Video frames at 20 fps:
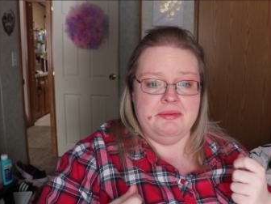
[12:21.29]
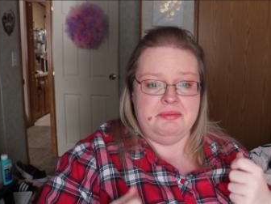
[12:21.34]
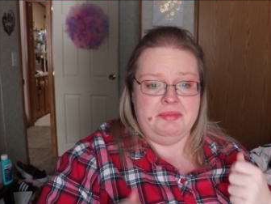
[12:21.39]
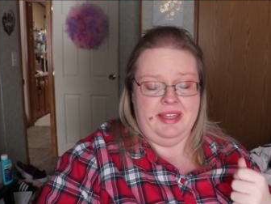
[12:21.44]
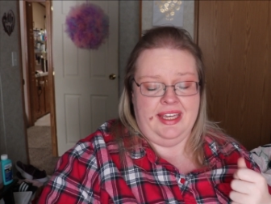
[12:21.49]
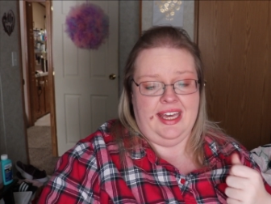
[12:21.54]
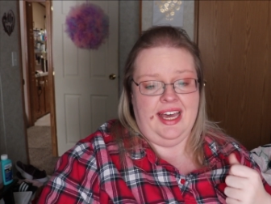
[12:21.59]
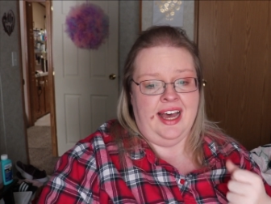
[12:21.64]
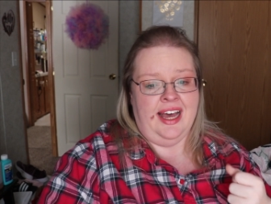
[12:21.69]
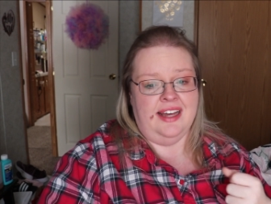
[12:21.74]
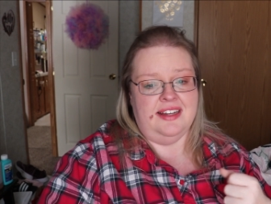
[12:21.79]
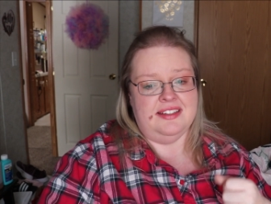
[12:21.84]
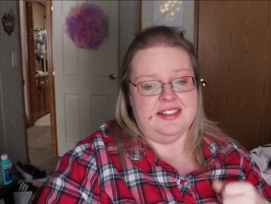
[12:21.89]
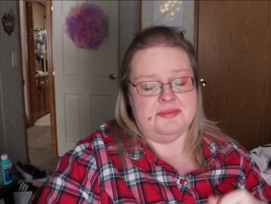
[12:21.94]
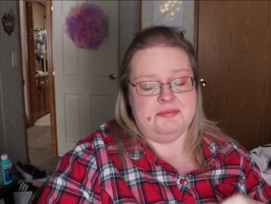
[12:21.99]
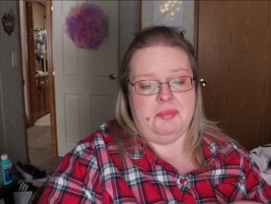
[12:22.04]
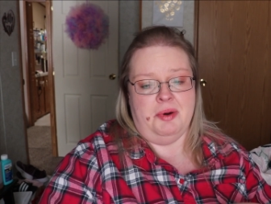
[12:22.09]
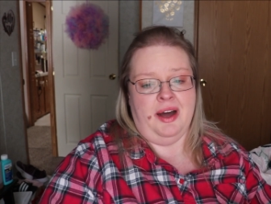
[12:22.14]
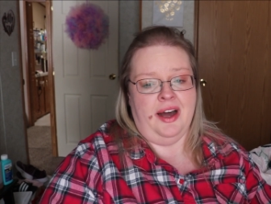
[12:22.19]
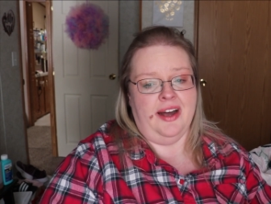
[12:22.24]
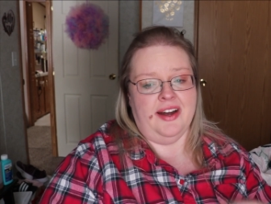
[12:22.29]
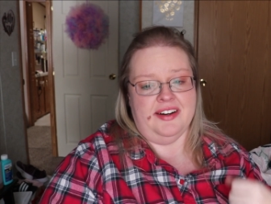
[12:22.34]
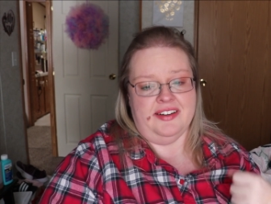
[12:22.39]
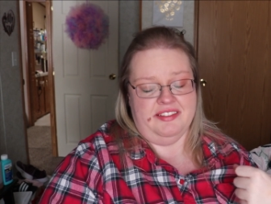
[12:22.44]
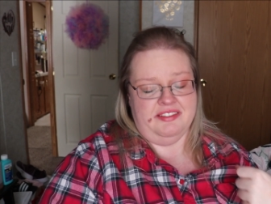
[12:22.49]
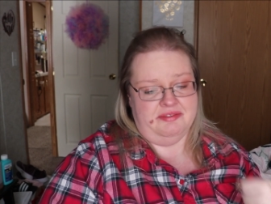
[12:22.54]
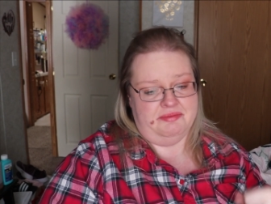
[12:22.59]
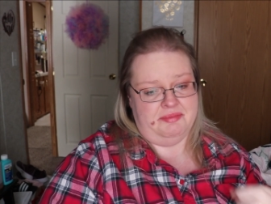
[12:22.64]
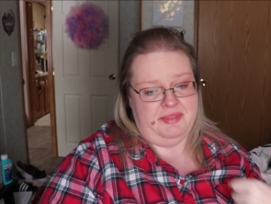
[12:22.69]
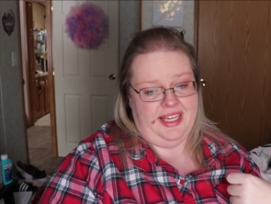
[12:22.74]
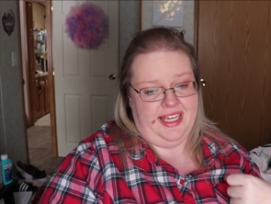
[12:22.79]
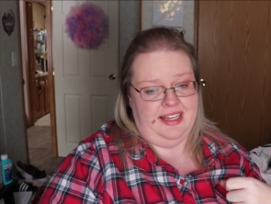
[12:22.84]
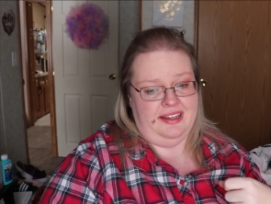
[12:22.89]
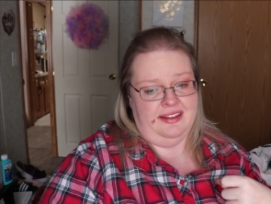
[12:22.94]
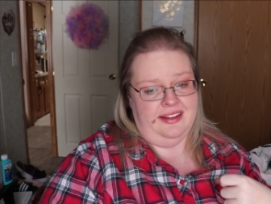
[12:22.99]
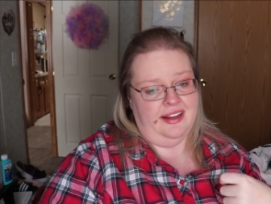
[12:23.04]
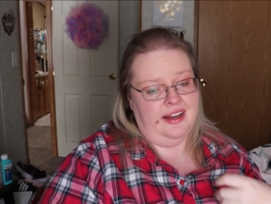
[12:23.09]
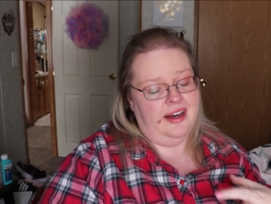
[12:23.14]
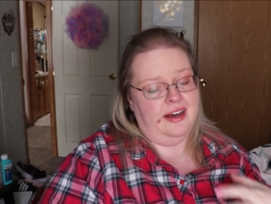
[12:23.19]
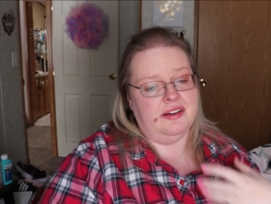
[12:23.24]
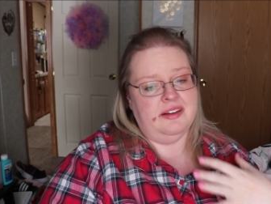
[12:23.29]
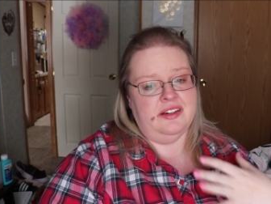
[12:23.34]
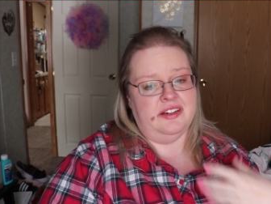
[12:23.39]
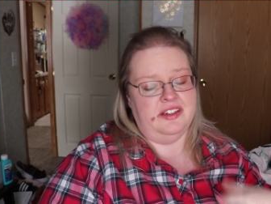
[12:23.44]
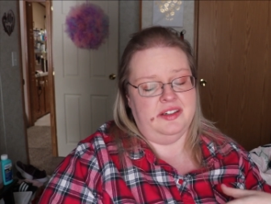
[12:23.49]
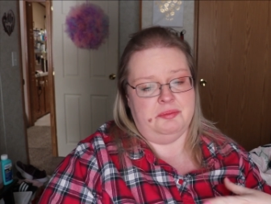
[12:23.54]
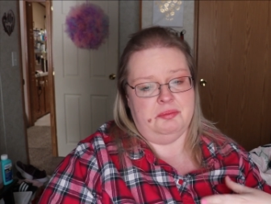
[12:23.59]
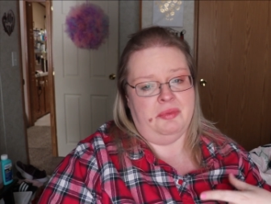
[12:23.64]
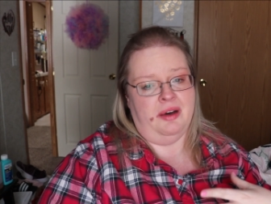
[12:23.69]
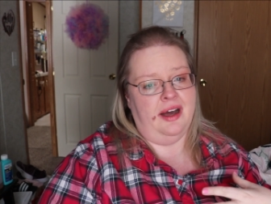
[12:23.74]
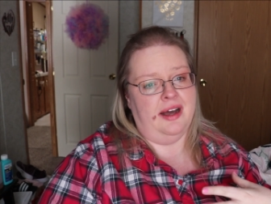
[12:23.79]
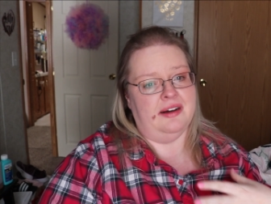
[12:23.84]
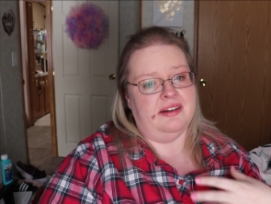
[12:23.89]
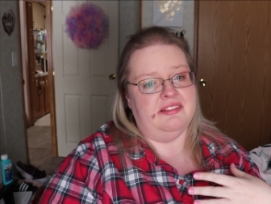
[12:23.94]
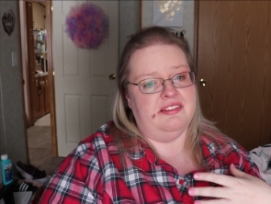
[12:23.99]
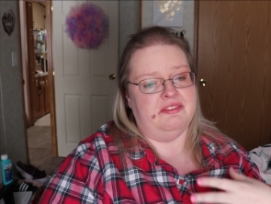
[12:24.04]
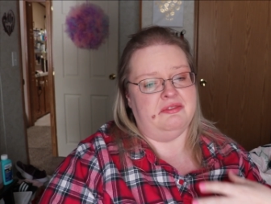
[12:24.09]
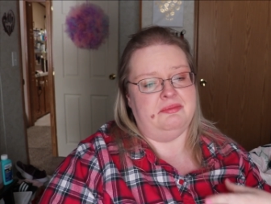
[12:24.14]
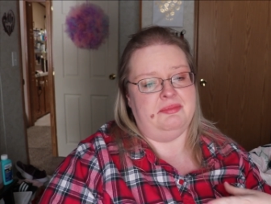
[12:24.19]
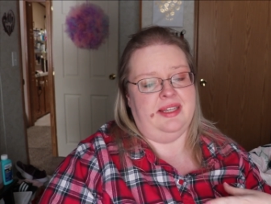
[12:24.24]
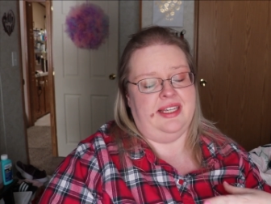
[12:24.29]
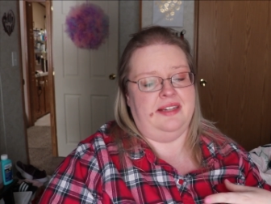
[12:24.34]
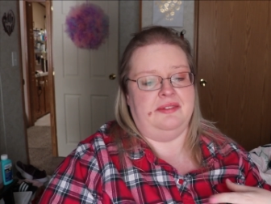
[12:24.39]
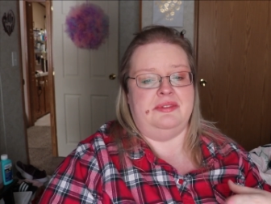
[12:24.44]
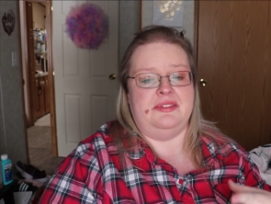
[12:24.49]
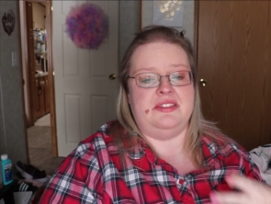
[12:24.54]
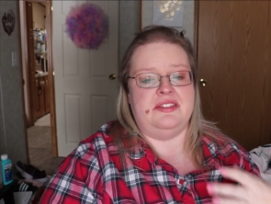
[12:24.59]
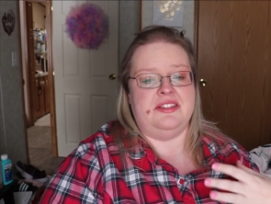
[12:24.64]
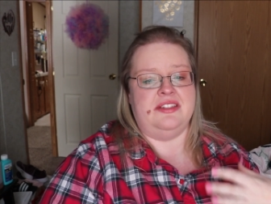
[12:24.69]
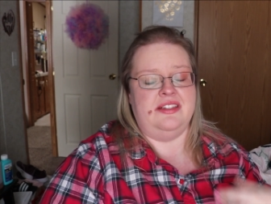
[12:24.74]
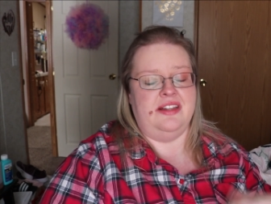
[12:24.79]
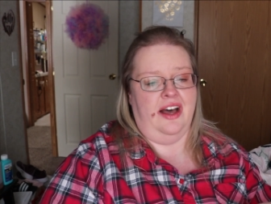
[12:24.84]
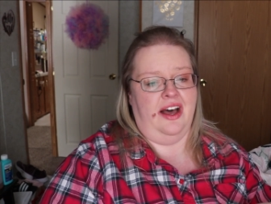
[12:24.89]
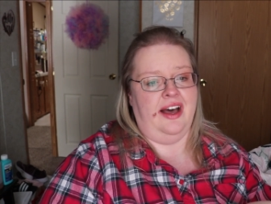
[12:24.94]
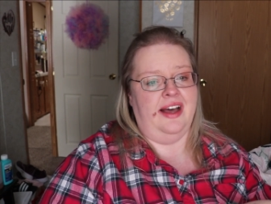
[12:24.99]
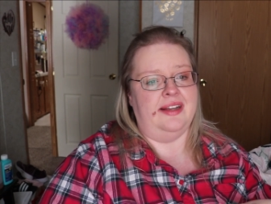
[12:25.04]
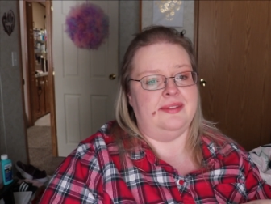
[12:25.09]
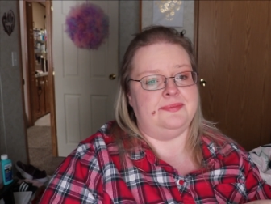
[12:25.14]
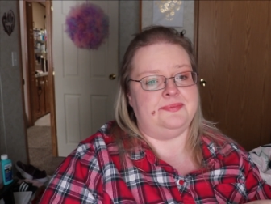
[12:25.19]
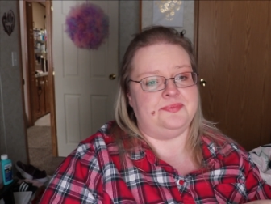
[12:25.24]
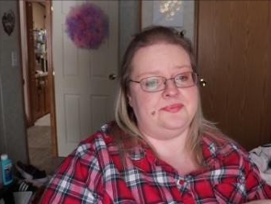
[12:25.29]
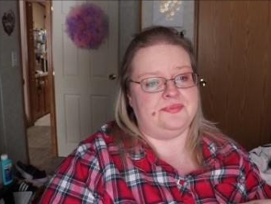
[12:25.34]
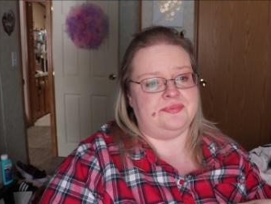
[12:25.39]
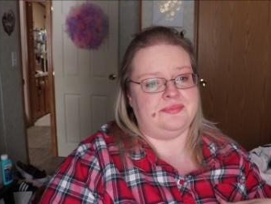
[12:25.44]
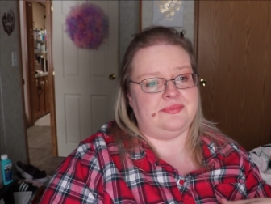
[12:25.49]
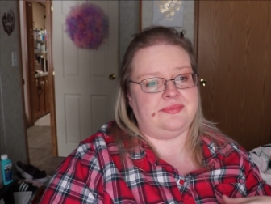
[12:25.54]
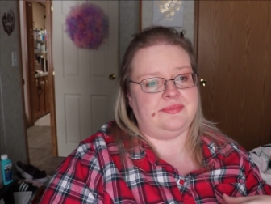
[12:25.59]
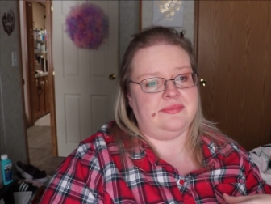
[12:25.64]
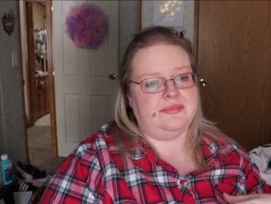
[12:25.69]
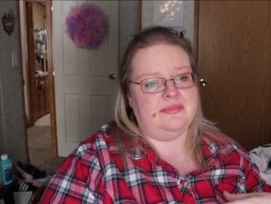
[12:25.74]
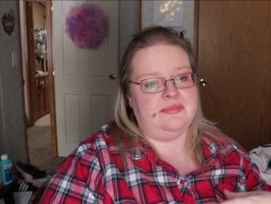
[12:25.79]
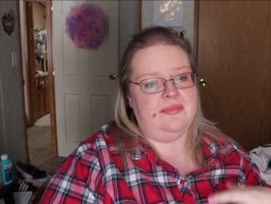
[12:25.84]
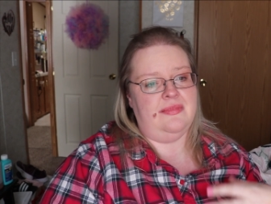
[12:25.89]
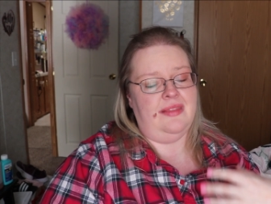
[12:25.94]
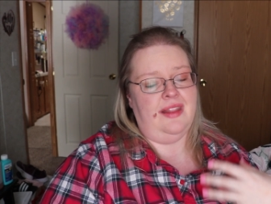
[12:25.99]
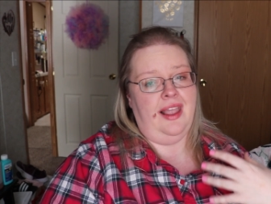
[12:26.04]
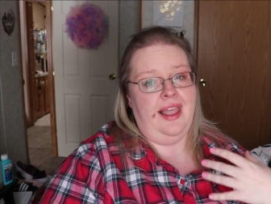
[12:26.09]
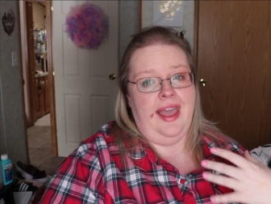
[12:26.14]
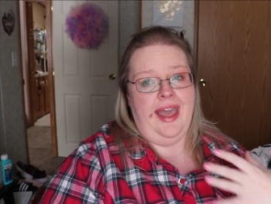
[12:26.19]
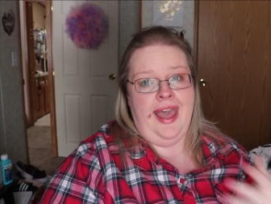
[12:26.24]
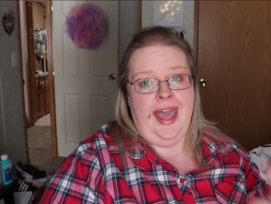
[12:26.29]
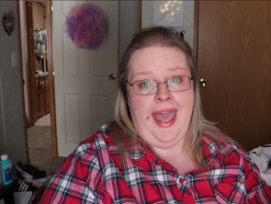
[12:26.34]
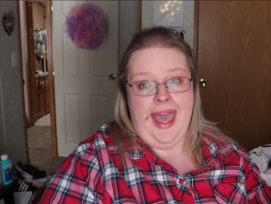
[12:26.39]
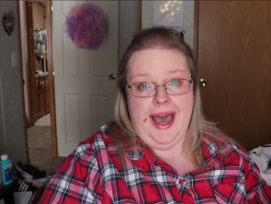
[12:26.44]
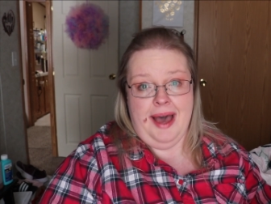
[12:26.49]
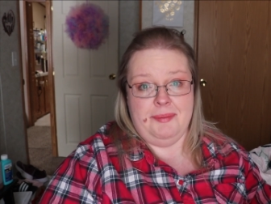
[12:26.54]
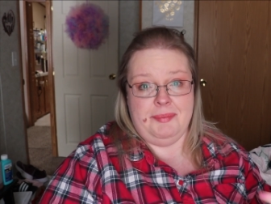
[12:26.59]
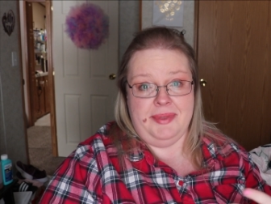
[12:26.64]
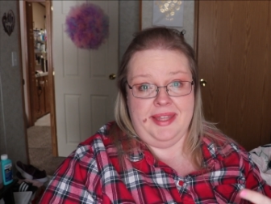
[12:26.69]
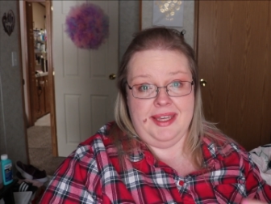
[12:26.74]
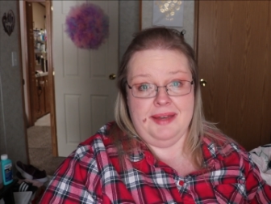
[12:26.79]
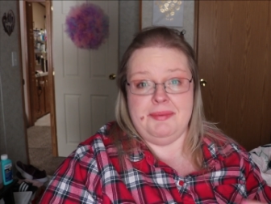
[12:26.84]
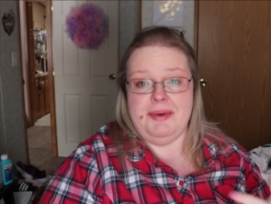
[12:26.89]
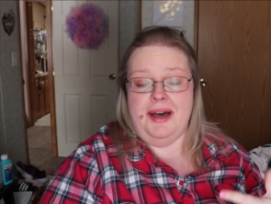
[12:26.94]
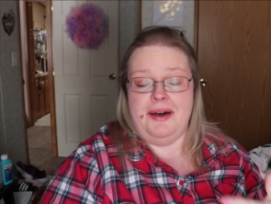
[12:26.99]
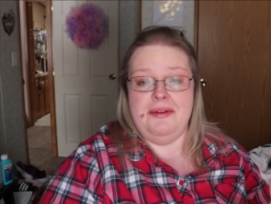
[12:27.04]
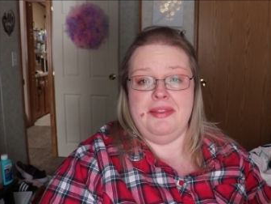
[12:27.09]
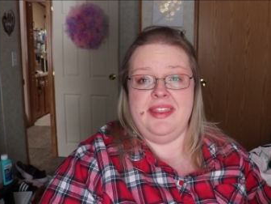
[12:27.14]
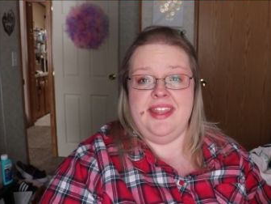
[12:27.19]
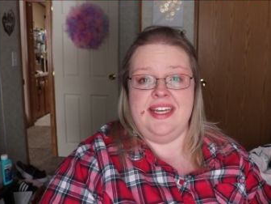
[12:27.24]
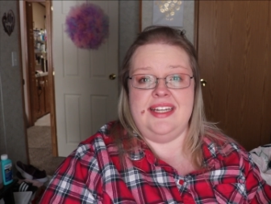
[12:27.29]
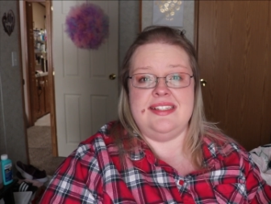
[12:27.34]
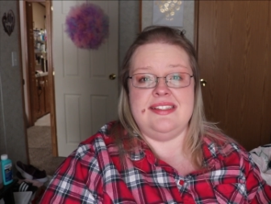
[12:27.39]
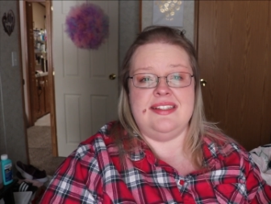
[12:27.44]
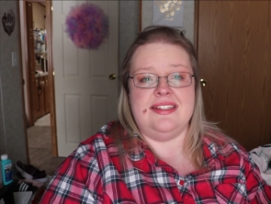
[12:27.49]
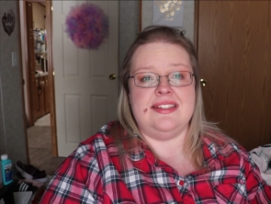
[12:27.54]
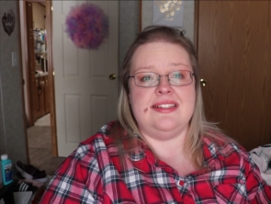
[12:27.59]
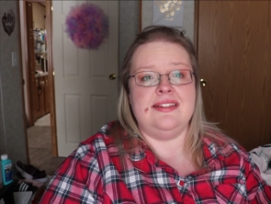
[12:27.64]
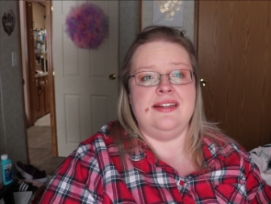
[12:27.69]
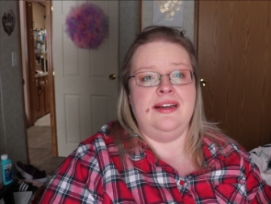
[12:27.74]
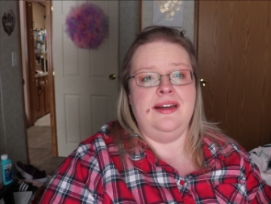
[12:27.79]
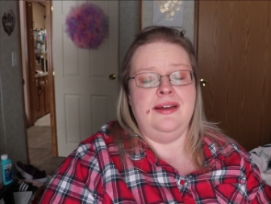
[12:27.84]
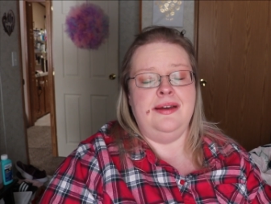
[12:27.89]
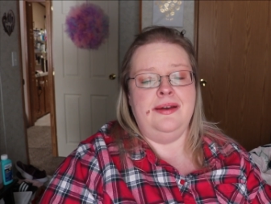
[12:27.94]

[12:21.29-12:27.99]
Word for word: because part of me, a good part of me, was not happy about this.